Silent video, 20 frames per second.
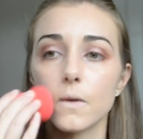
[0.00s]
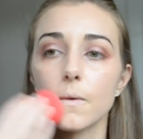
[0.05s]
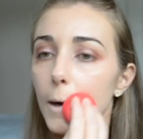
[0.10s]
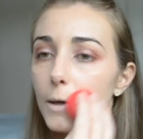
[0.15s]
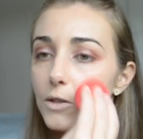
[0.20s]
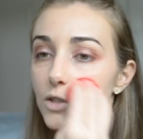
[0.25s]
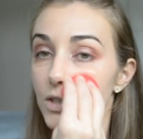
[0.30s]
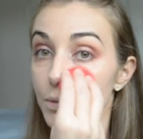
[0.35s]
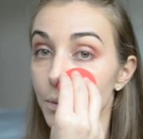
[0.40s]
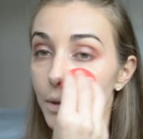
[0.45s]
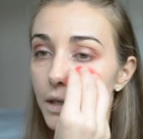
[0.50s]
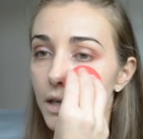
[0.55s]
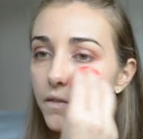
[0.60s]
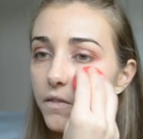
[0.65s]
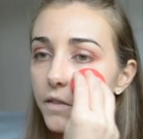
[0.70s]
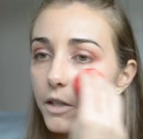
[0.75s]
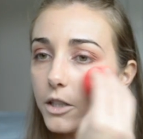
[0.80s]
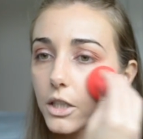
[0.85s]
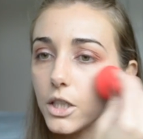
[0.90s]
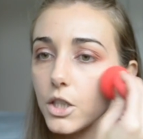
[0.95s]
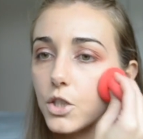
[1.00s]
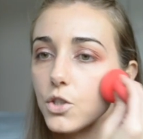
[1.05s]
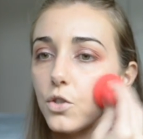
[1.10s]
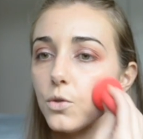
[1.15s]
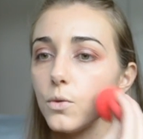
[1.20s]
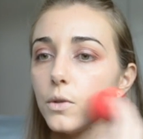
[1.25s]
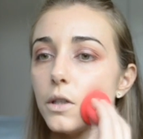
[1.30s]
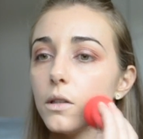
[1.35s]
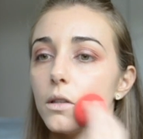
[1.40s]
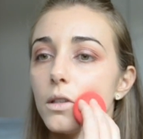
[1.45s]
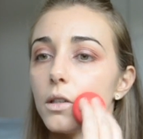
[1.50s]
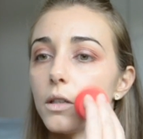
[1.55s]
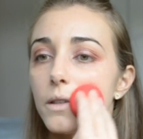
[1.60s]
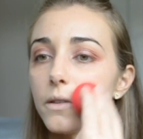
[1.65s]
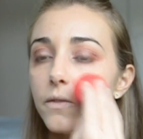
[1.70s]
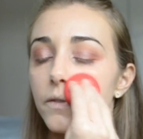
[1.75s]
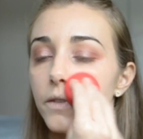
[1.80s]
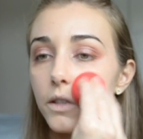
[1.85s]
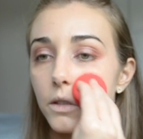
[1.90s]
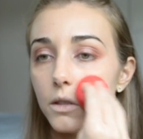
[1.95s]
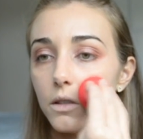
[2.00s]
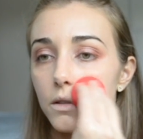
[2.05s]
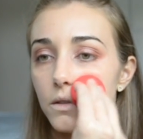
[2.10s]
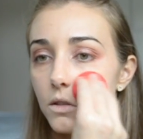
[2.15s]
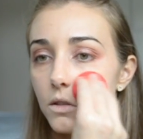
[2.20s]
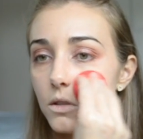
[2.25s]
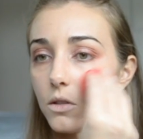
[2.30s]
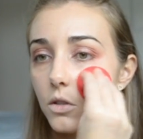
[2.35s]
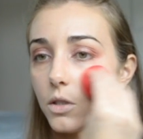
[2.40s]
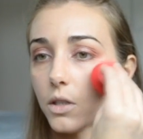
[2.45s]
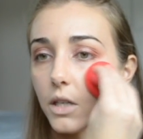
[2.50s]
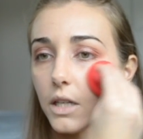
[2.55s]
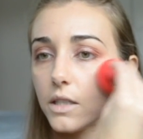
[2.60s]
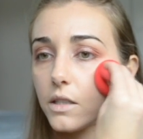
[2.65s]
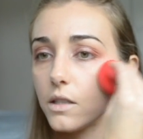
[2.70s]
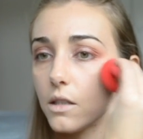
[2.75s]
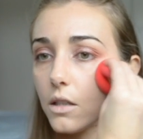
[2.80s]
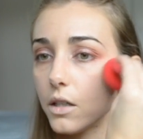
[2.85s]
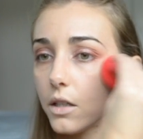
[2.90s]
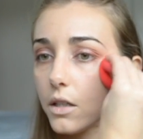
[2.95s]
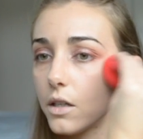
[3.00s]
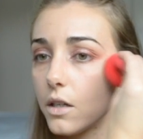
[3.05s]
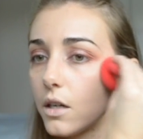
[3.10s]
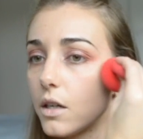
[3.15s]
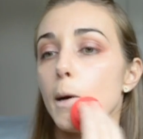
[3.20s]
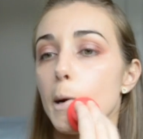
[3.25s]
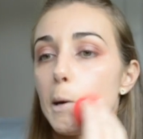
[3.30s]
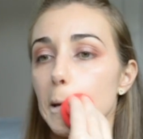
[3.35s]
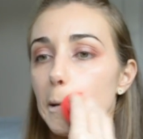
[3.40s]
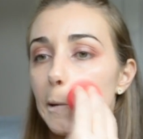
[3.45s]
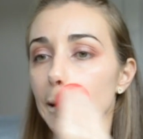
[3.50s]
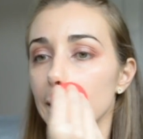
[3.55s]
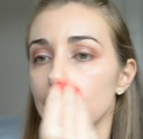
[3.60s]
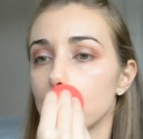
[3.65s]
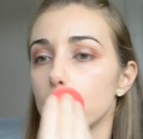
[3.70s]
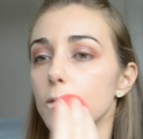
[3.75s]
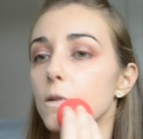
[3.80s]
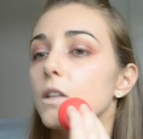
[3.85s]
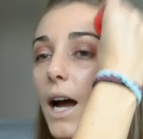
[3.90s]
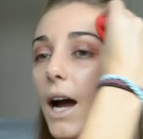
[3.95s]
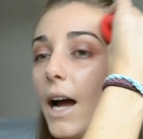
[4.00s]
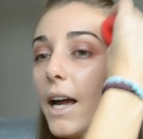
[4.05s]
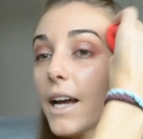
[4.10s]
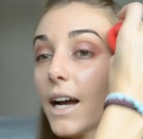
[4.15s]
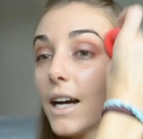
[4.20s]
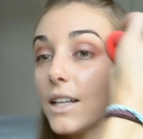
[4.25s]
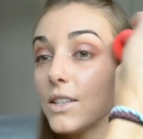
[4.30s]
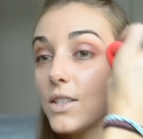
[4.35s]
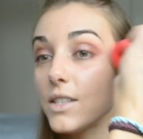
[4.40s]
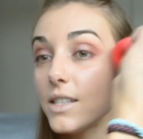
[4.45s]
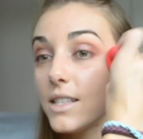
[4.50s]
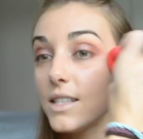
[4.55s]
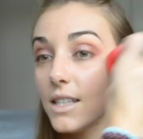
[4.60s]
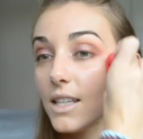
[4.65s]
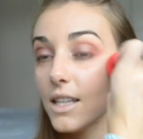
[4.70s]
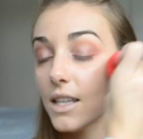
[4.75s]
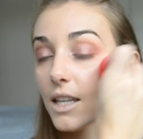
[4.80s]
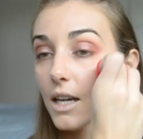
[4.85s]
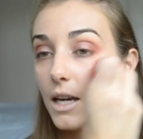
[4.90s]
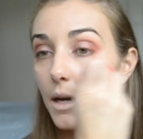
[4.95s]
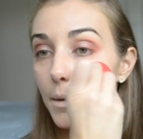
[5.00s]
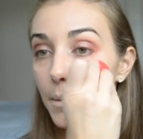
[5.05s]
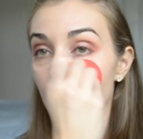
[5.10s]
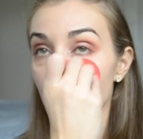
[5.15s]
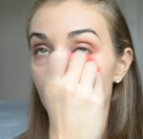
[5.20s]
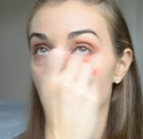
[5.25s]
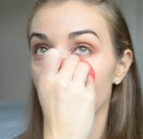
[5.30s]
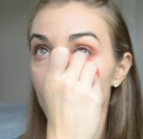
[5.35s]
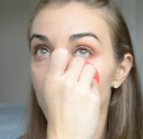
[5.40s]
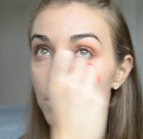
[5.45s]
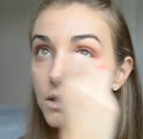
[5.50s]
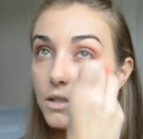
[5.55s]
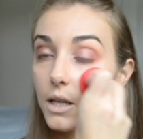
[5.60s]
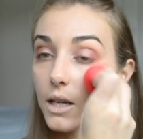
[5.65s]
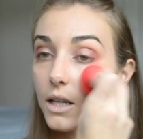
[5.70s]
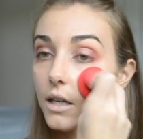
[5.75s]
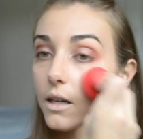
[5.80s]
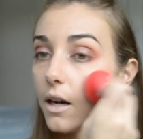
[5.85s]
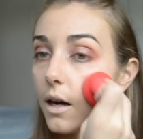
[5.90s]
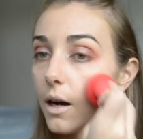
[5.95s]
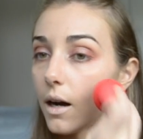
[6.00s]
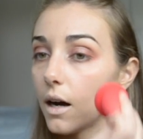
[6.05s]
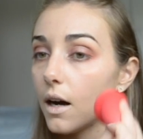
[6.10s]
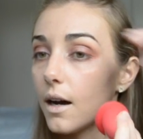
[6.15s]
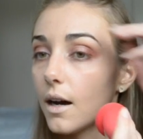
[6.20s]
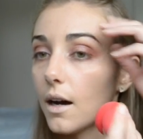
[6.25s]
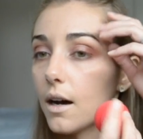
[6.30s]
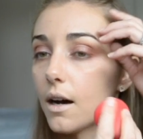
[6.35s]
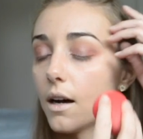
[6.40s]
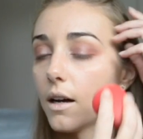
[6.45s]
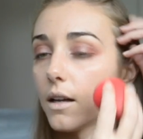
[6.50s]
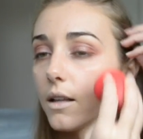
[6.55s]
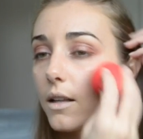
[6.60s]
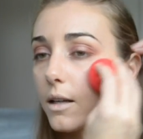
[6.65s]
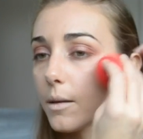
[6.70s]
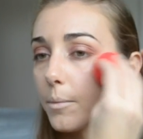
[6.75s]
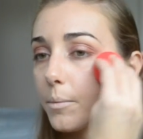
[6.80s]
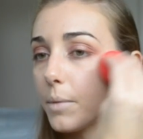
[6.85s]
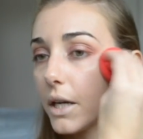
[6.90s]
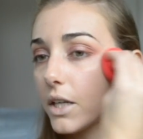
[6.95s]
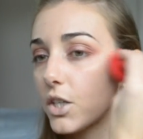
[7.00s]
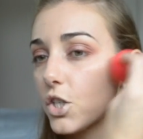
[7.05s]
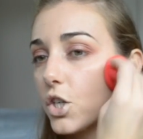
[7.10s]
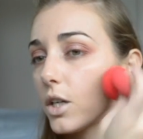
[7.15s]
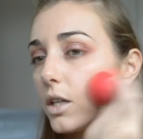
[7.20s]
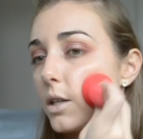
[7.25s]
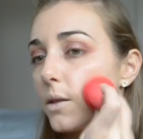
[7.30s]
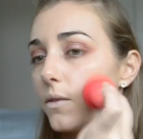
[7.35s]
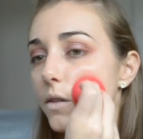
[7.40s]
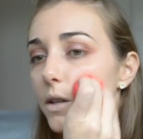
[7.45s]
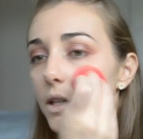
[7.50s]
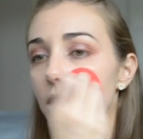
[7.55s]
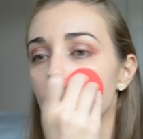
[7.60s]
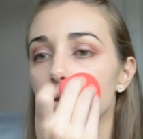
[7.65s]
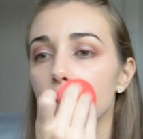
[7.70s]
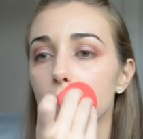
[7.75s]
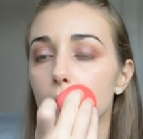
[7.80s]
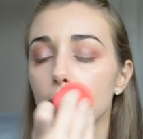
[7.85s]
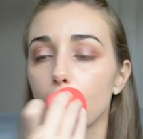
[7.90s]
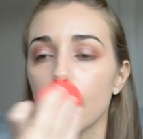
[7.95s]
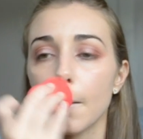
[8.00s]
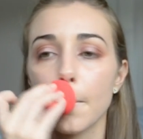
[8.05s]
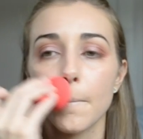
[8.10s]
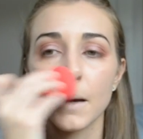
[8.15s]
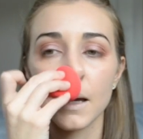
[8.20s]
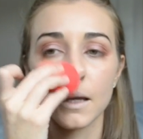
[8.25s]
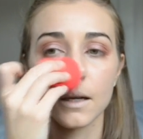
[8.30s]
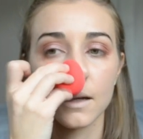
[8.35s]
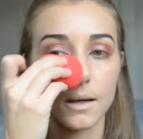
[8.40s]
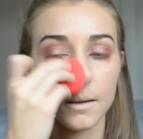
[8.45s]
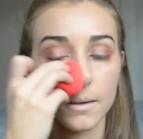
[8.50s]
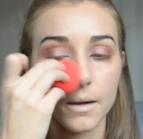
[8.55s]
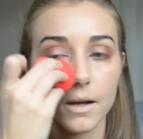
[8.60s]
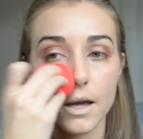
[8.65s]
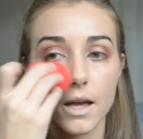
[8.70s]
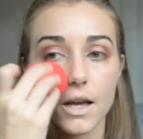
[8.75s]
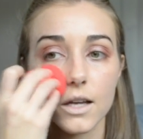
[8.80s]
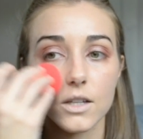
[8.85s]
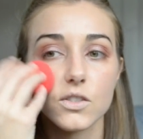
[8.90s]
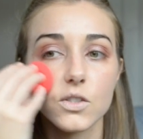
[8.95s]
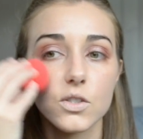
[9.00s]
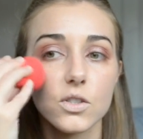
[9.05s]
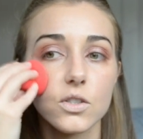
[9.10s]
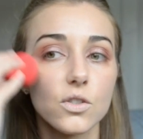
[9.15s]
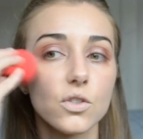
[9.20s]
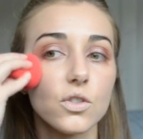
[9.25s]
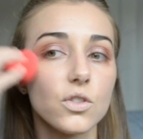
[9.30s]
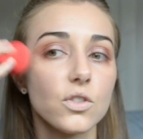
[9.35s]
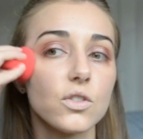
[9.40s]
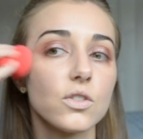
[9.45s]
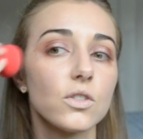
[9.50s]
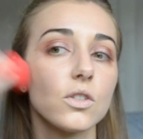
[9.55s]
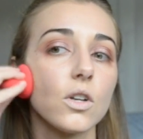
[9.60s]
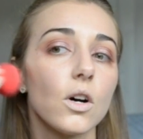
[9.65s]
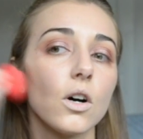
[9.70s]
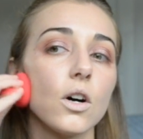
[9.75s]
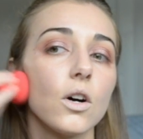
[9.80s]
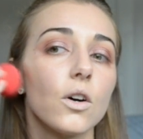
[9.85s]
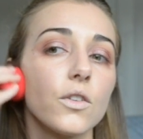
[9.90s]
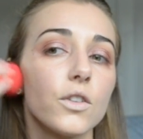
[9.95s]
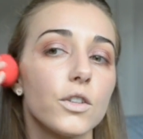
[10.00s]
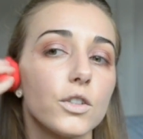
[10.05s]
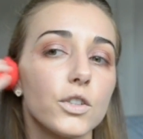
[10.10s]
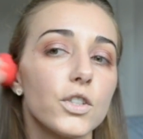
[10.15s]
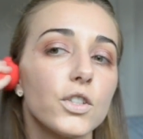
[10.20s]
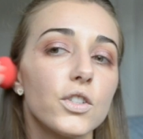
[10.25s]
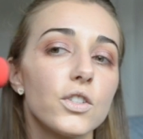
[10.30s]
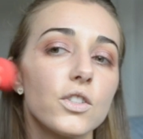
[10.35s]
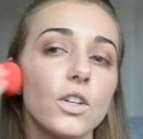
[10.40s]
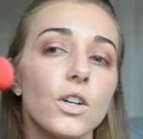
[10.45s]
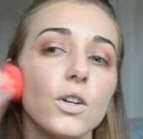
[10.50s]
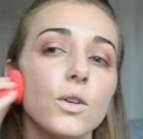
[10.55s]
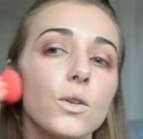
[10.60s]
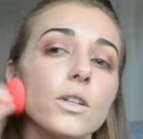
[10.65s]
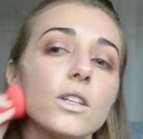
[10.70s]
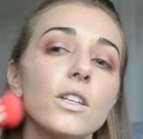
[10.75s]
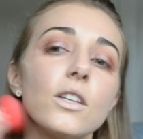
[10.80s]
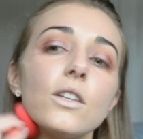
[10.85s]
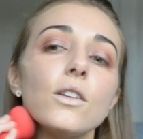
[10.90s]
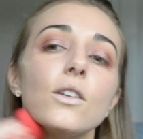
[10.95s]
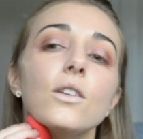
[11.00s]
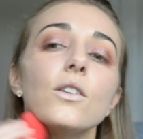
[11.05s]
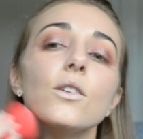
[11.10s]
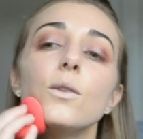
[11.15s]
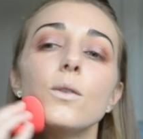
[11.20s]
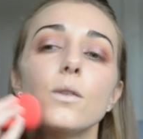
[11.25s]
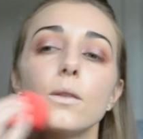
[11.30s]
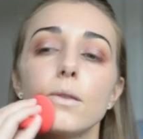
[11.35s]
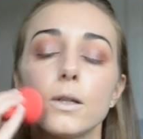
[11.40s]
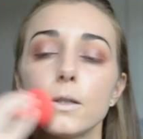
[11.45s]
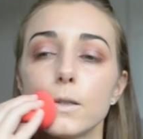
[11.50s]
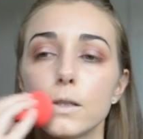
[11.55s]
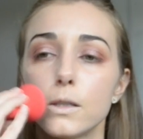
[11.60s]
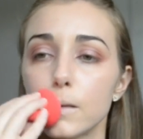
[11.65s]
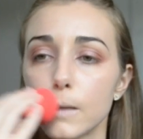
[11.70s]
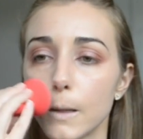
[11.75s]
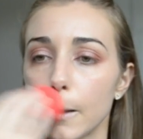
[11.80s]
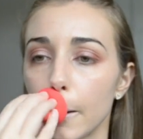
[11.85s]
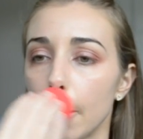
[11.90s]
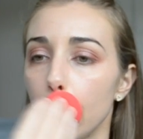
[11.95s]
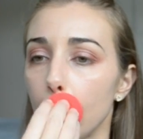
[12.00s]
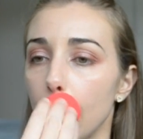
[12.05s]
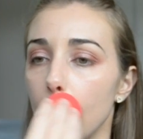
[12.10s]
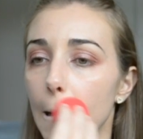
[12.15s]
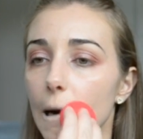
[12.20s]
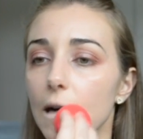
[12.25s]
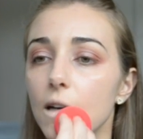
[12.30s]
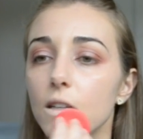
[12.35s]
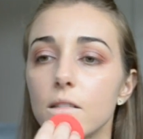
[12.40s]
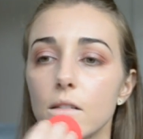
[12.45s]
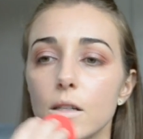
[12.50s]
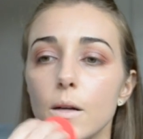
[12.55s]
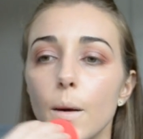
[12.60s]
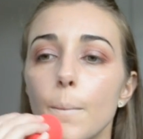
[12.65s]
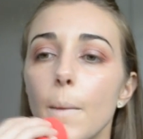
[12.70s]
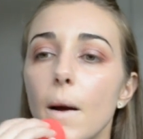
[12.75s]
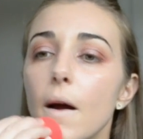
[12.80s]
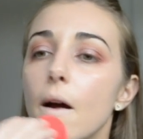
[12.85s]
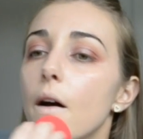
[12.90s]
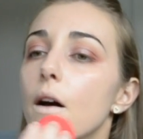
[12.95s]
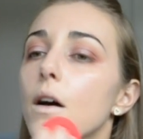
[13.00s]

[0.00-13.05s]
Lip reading: I just want a very dewy look for today's look. Anyways, I got to see them. I got to take a picture and a video with them, and it's just they're so cute. They're so awesome.